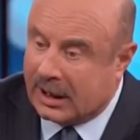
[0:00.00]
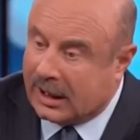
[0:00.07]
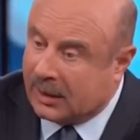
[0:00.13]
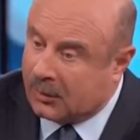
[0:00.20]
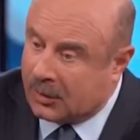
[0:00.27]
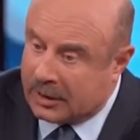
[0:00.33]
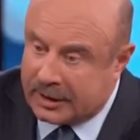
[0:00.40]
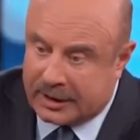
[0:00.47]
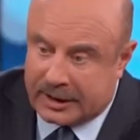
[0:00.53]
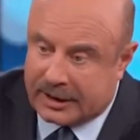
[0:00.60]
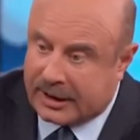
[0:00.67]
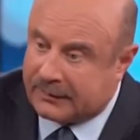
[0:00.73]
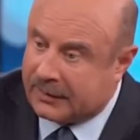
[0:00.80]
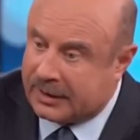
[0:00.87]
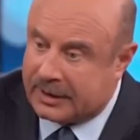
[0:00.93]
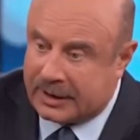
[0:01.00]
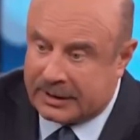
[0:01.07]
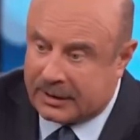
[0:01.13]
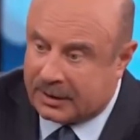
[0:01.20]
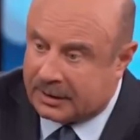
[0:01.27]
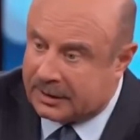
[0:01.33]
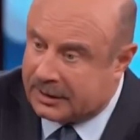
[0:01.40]
I want to get everything
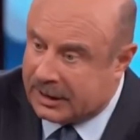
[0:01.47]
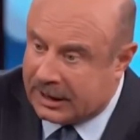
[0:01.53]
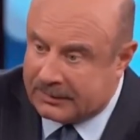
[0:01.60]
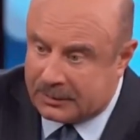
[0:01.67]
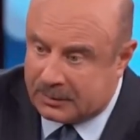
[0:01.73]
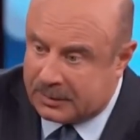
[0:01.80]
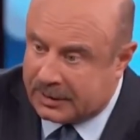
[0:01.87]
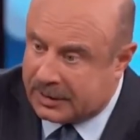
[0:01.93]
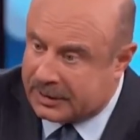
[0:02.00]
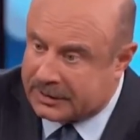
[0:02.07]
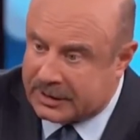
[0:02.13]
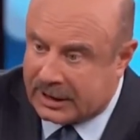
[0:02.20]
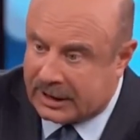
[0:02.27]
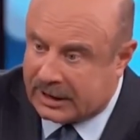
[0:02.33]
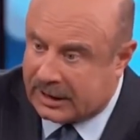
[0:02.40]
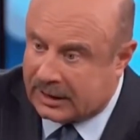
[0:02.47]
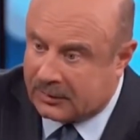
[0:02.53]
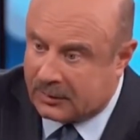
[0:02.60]
on the table because I